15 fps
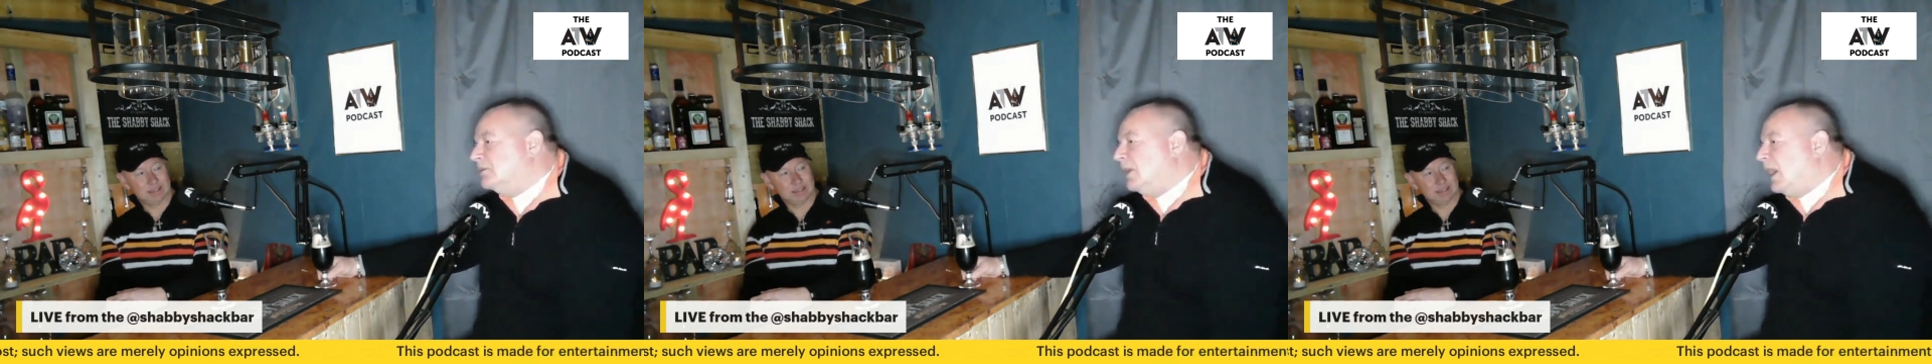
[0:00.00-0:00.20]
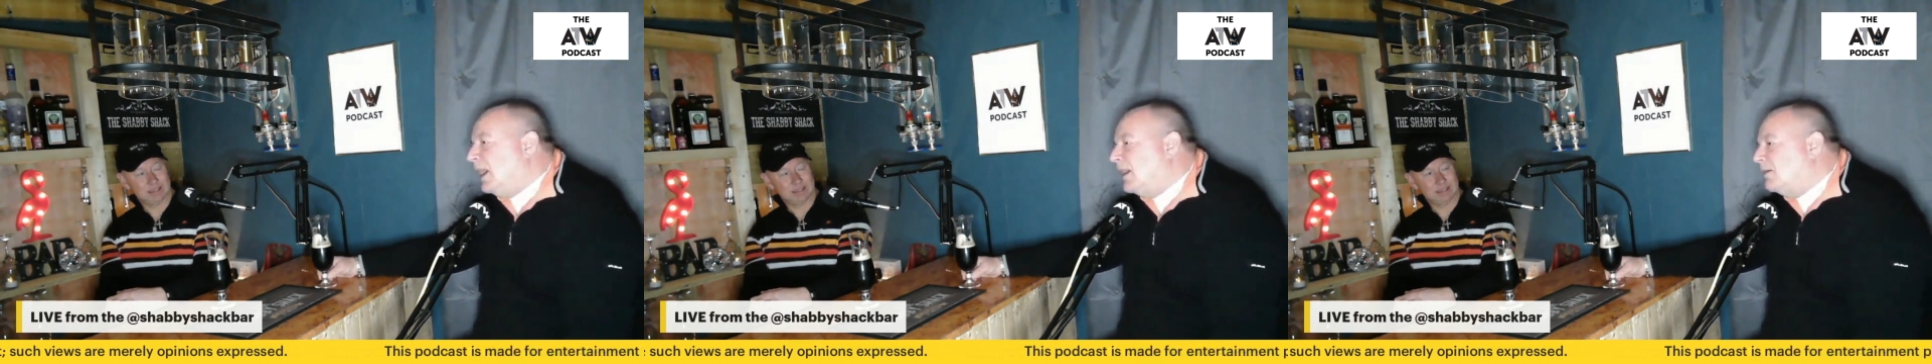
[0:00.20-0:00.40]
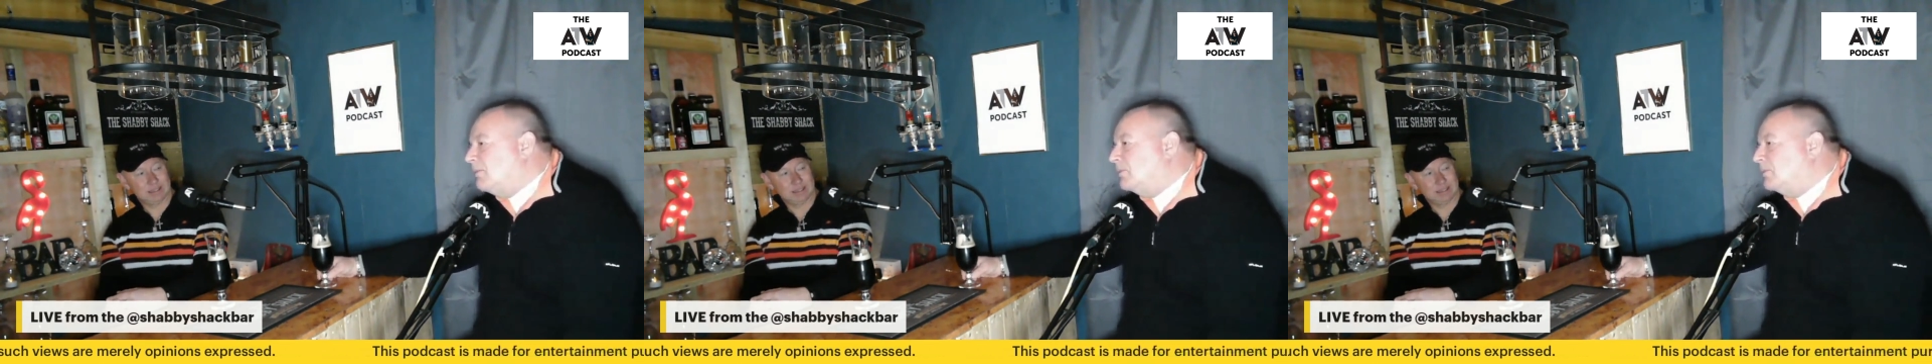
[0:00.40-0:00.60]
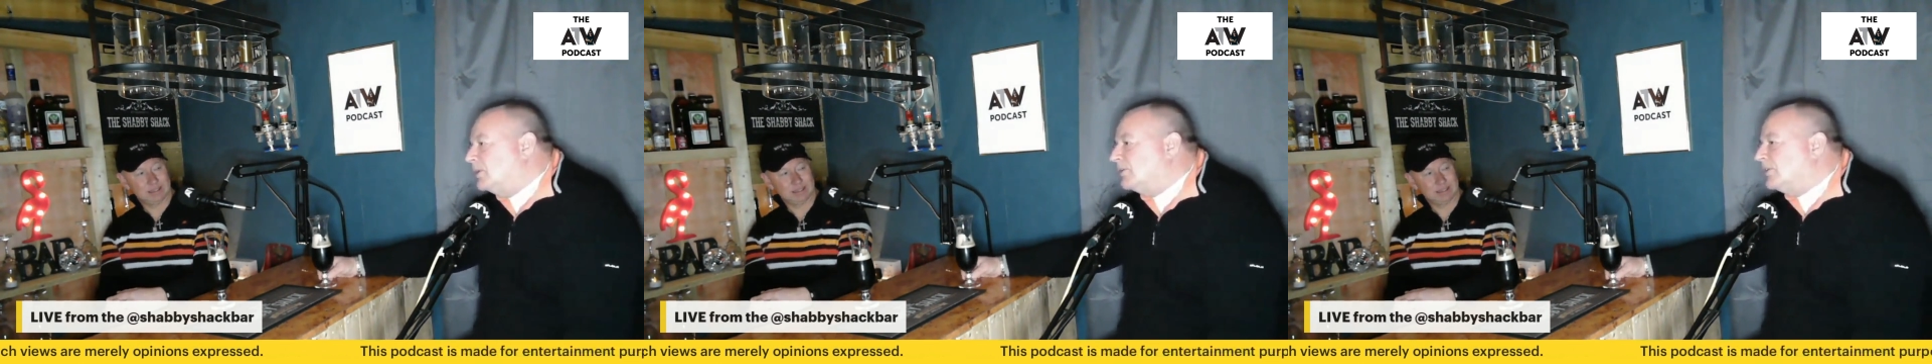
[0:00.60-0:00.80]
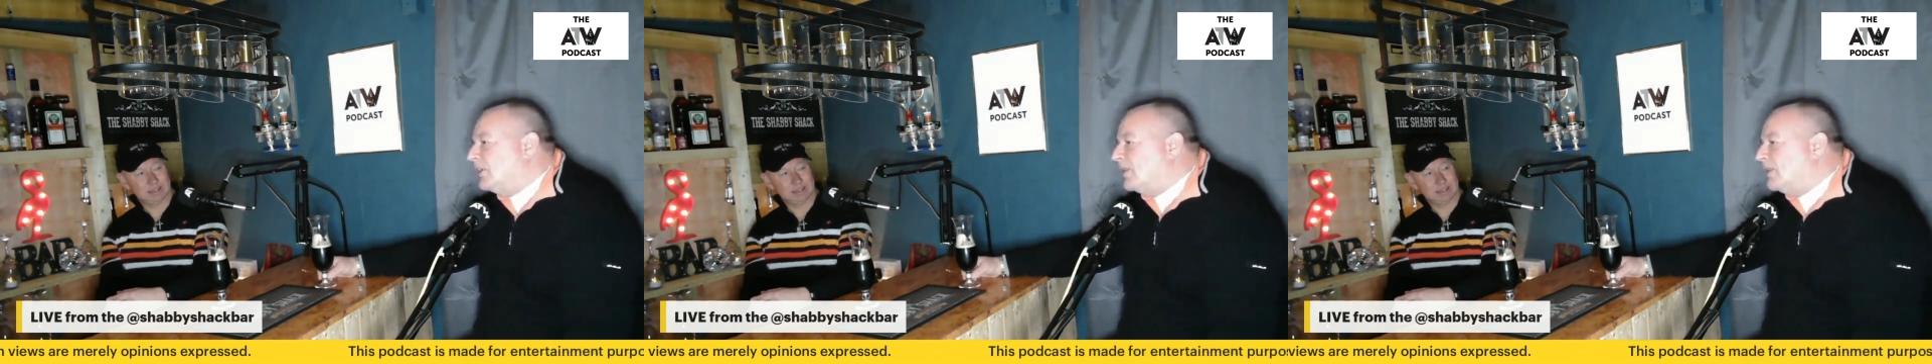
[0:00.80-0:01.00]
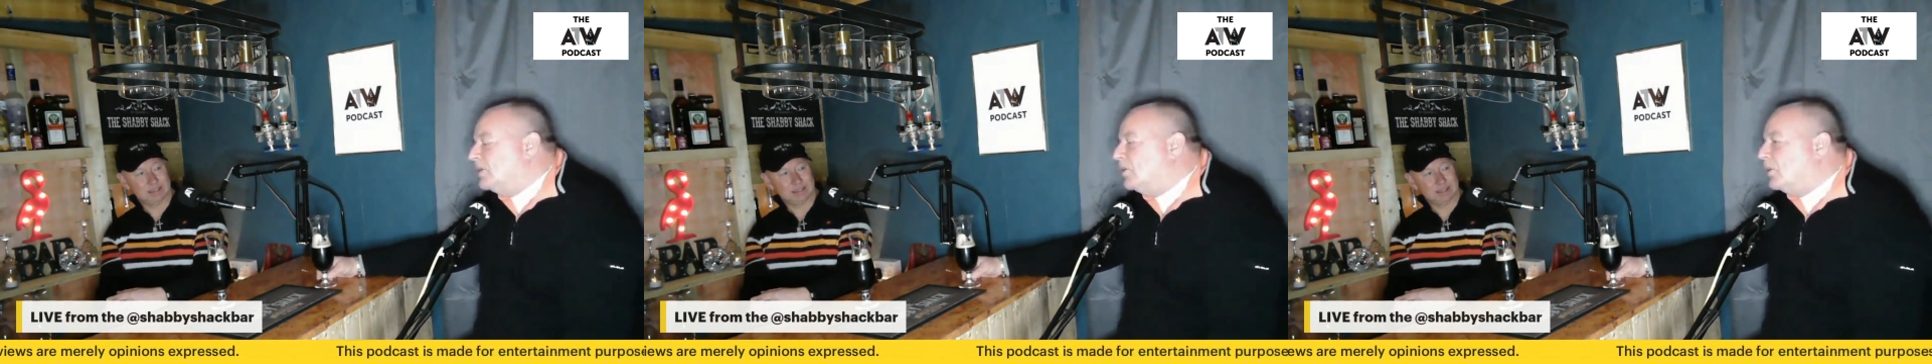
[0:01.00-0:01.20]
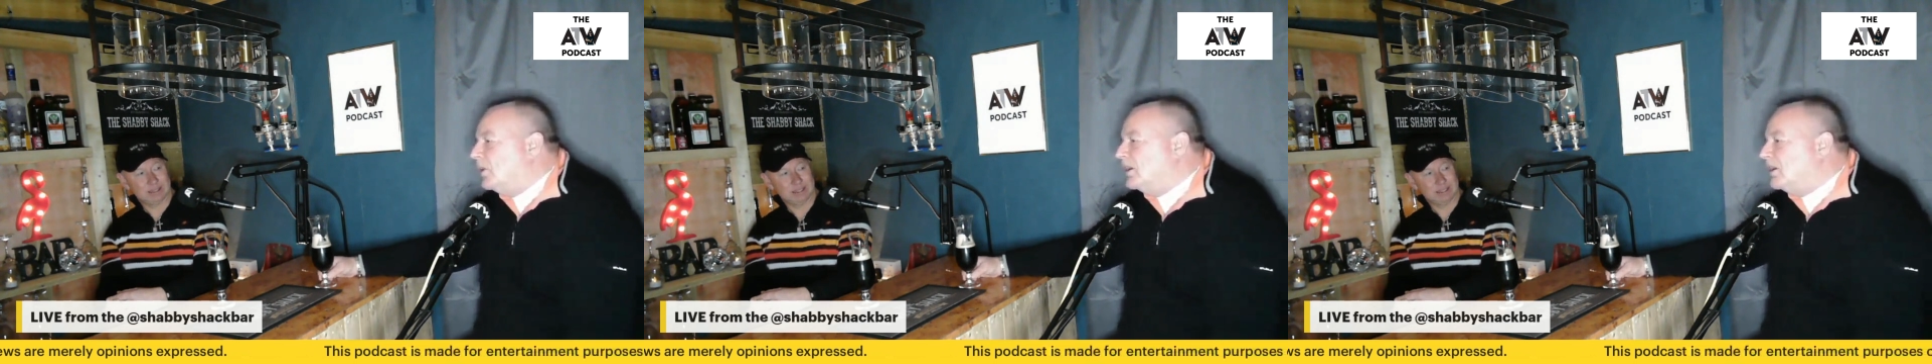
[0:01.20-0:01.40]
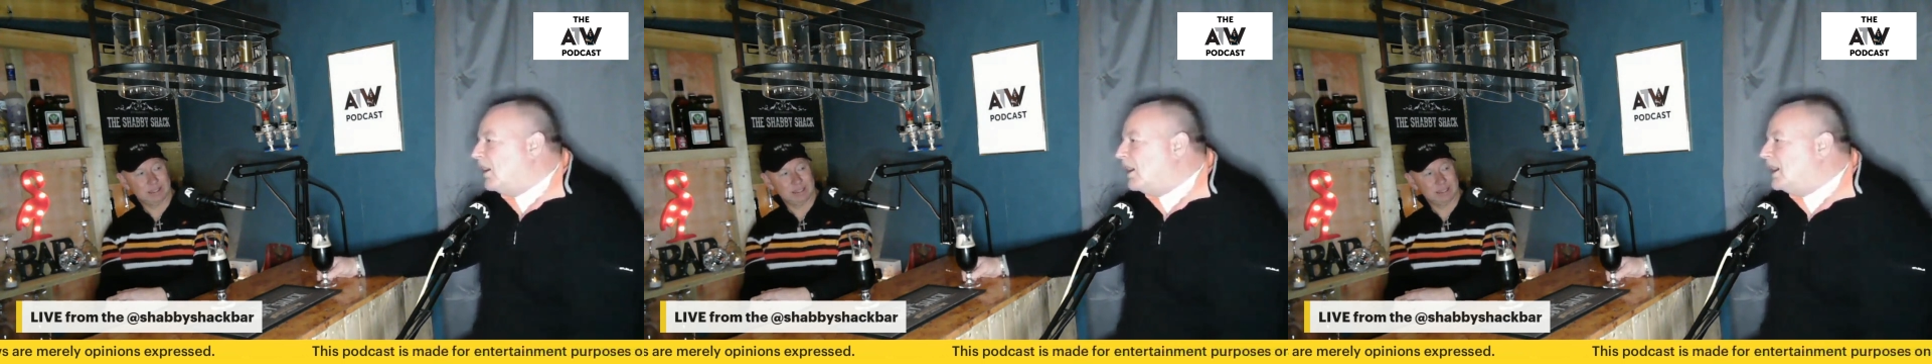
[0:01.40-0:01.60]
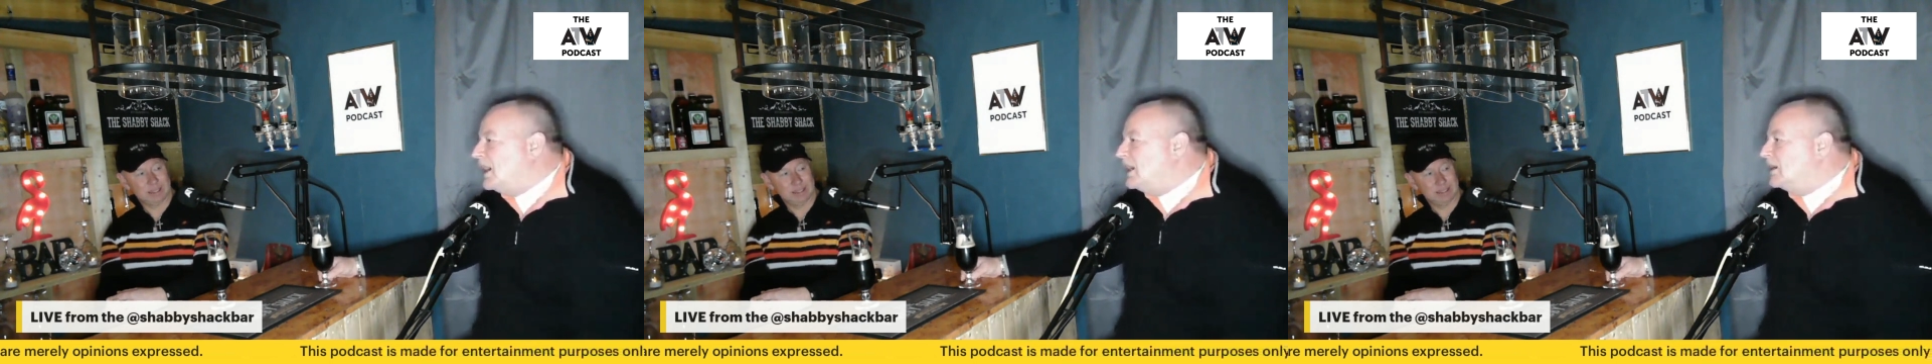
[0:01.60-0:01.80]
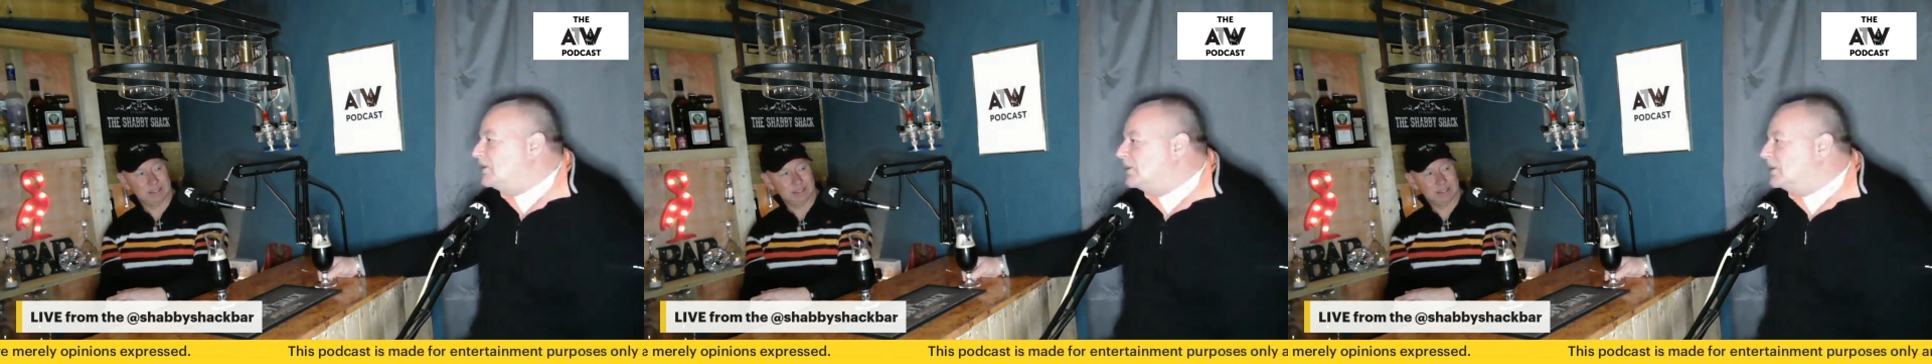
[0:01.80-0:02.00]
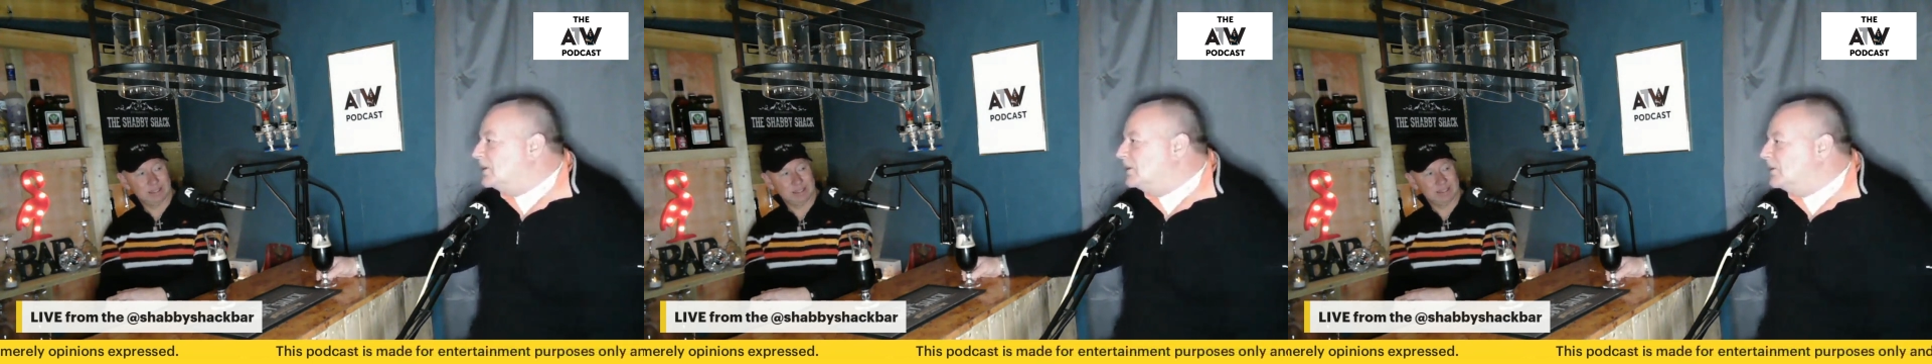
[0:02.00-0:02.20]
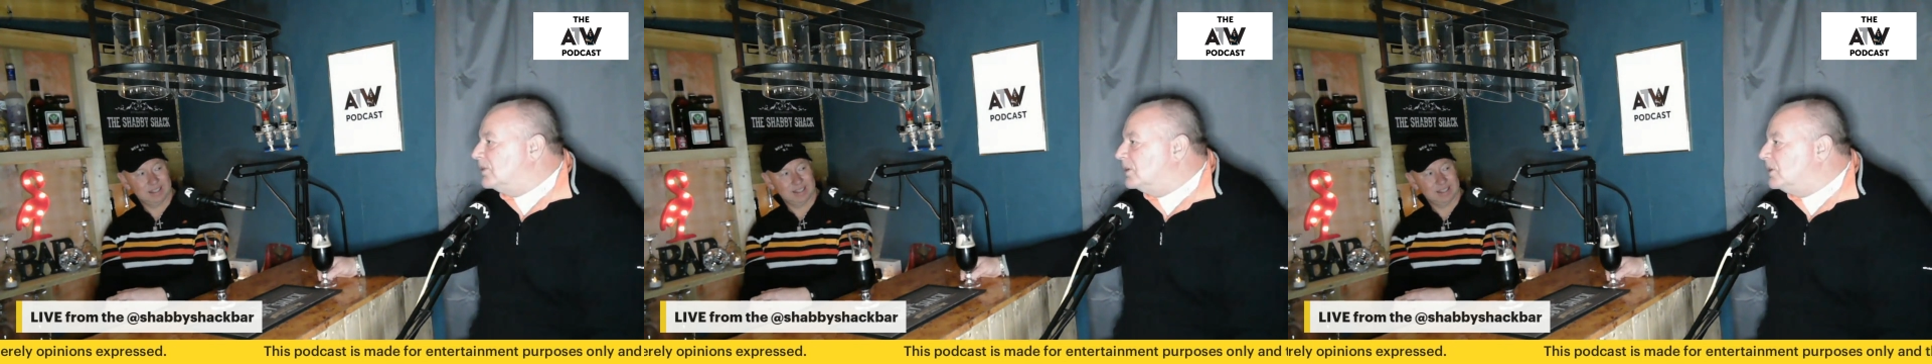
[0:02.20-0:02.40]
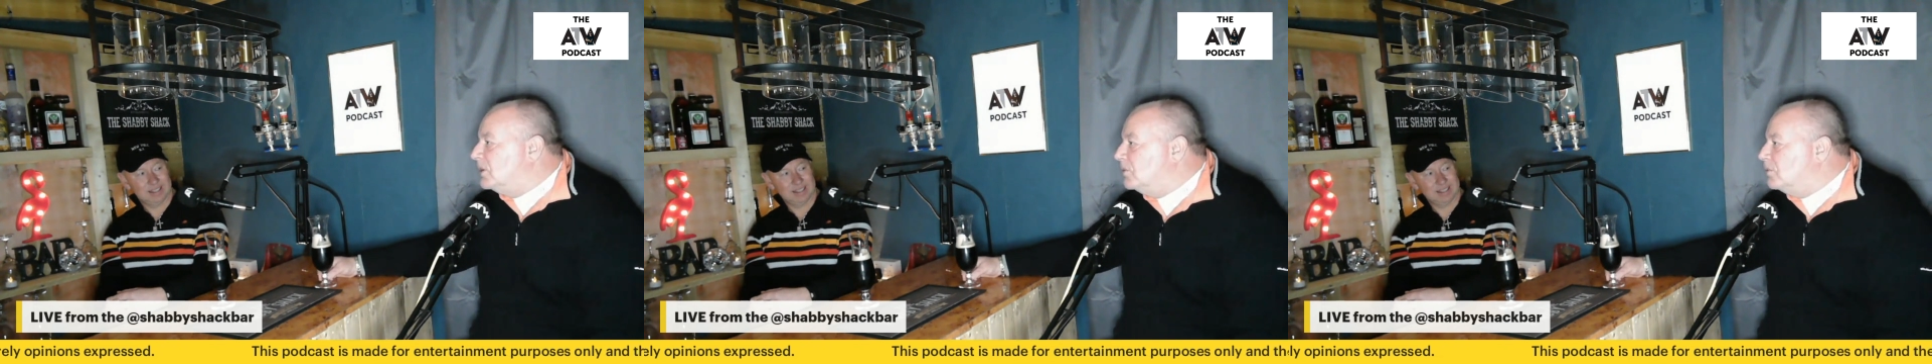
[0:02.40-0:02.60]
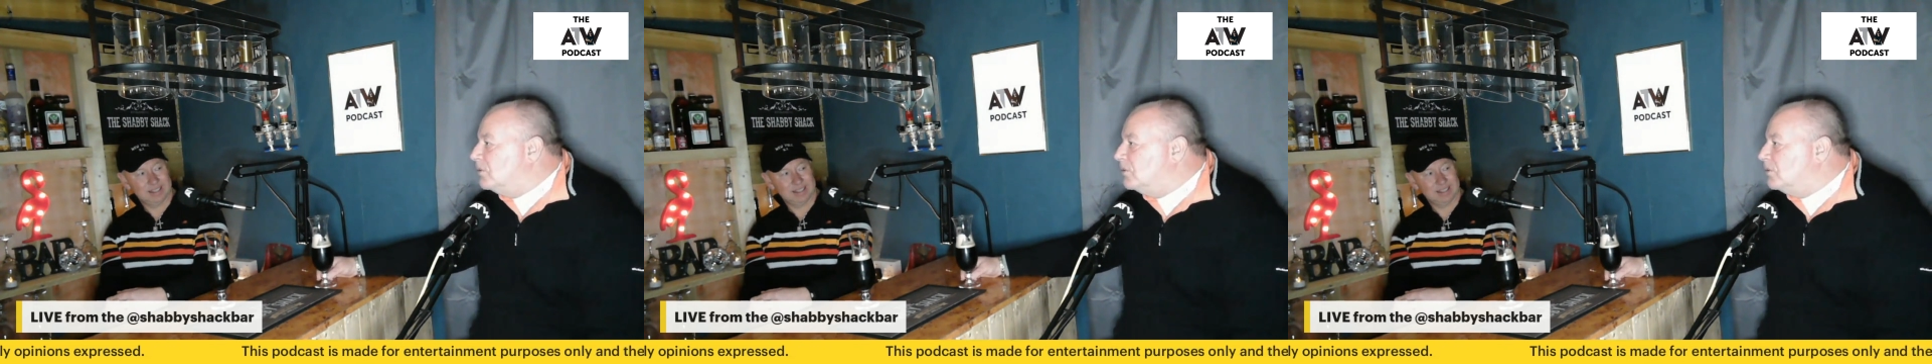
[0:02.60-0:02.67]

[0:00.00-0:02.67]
the Neue Reich, the new